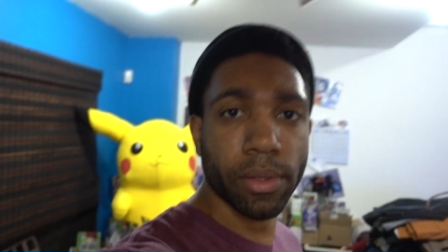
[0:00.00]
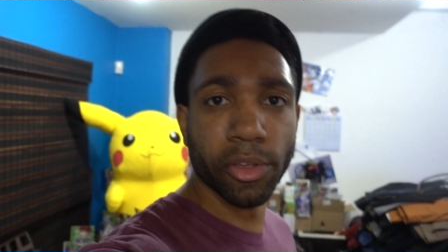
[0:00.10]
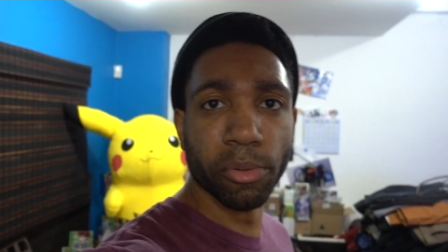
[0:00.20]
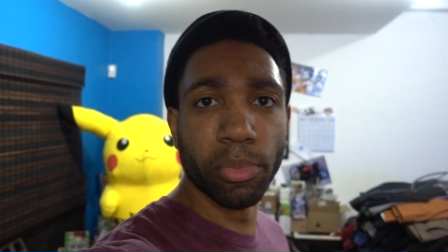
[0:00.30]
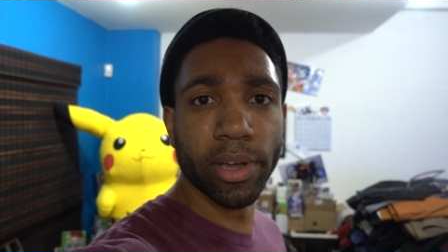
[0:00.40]

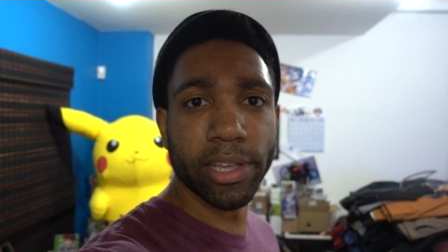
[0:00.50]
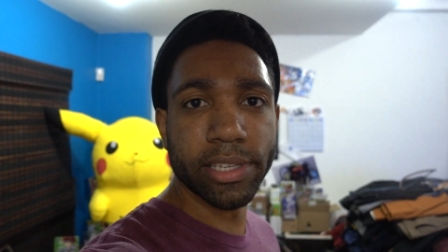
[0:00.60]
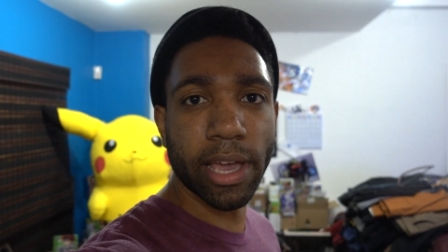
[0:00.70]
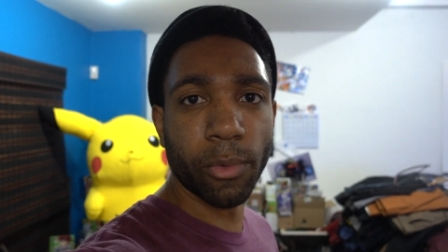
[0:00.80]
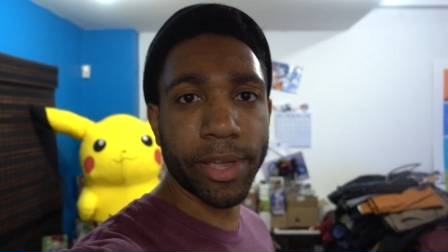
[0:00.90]
Your boy
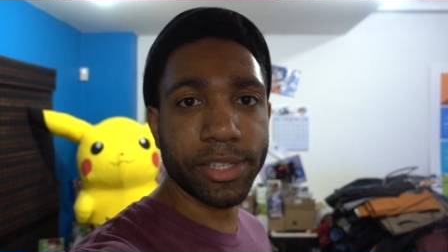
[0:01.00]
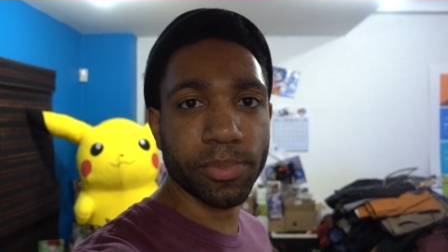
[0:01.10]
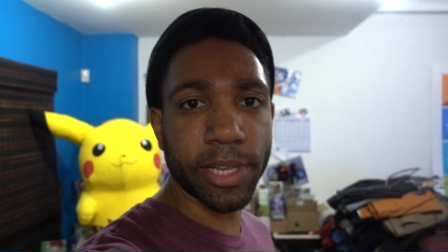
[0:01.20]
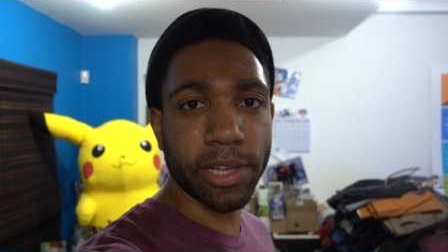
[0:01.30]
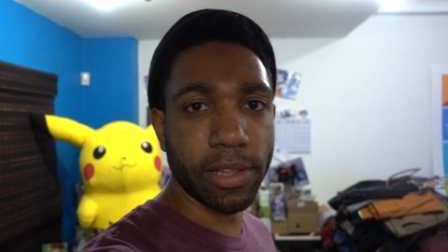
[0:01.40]
has got way
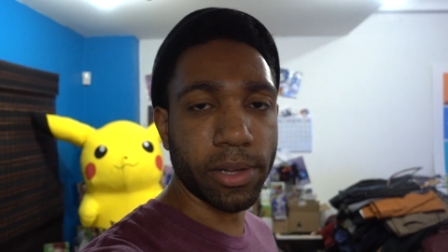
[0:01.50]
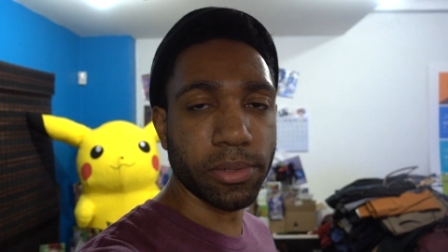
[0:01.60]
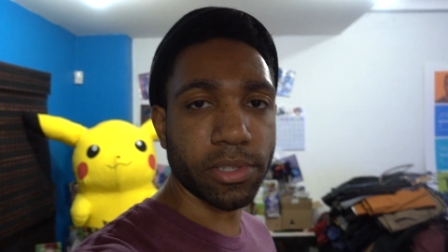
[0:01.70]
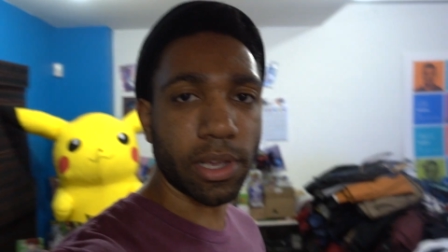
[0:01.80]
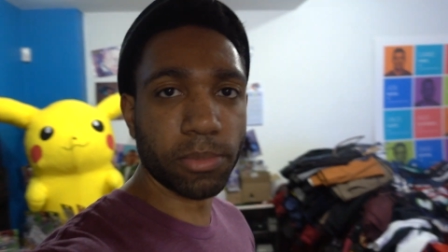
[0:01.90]
too many
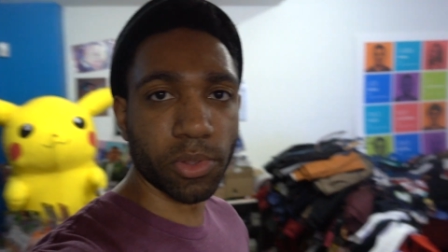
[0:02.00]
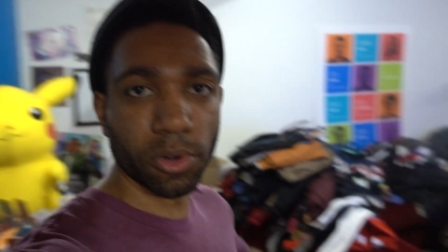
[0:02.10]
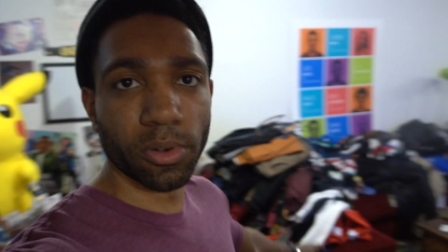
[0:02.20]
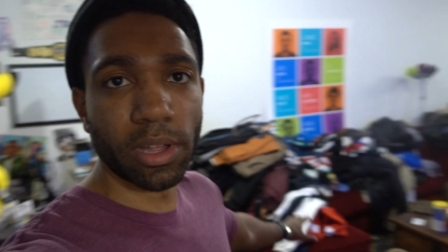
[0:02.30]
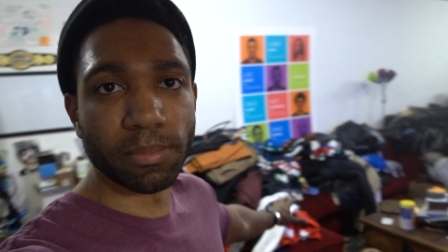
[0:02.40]
clothes. I'm
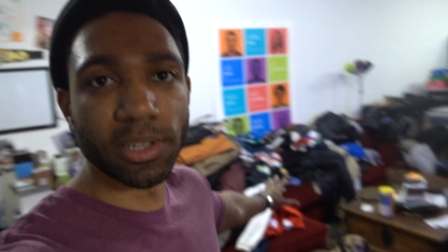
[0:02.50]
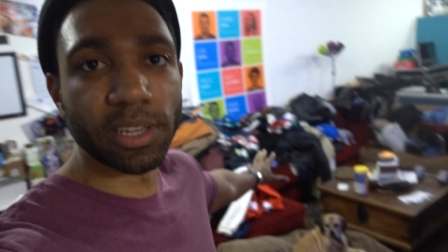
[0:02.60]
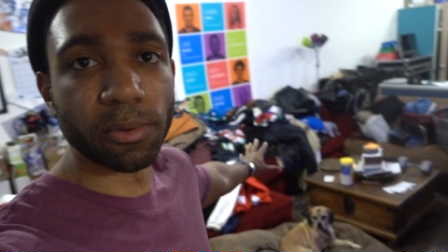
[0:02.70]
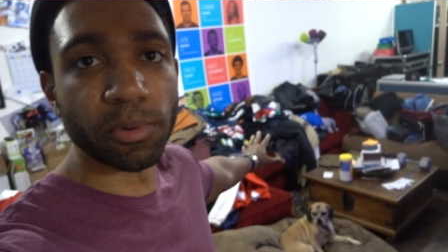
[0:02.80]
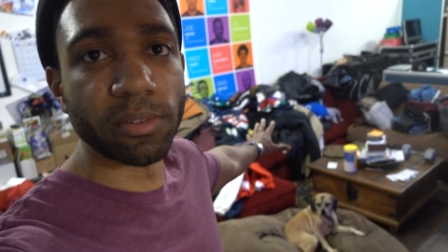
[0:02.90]
gonna
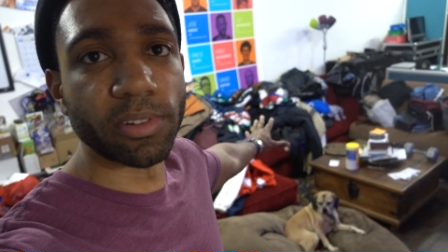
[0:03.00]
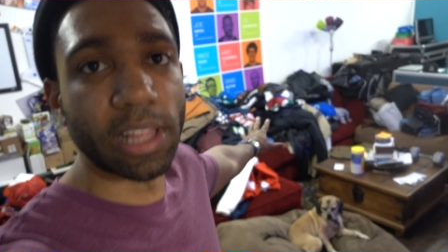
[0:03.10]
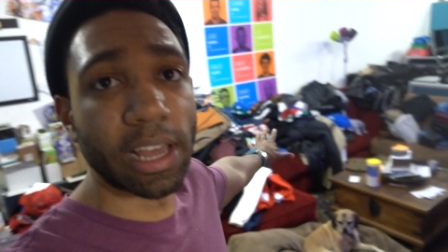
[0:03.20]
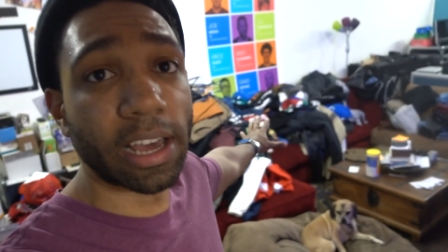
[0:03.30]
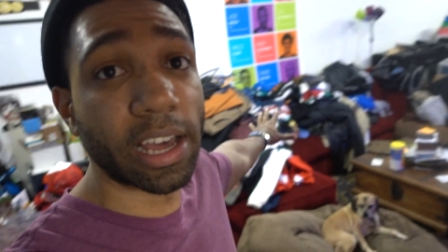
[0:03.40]
get rid of a
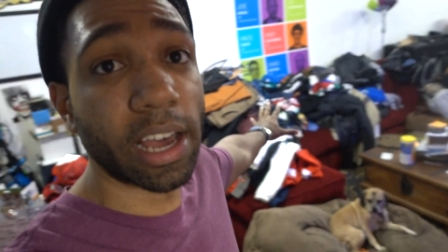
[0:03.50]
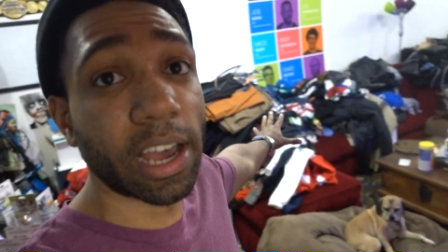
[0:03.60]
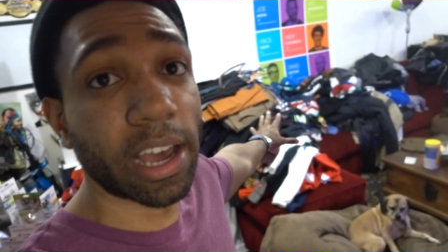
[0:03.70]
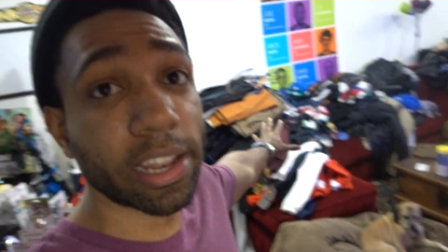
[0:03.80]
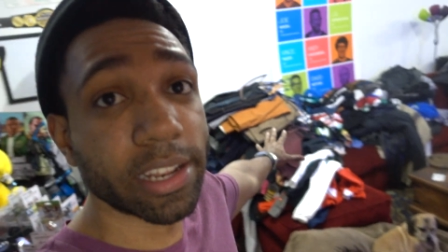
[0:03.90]

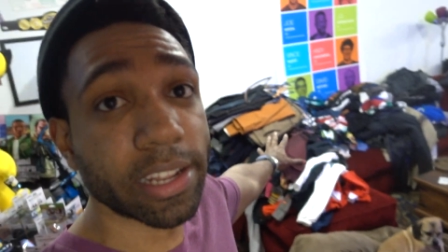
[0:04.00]
lot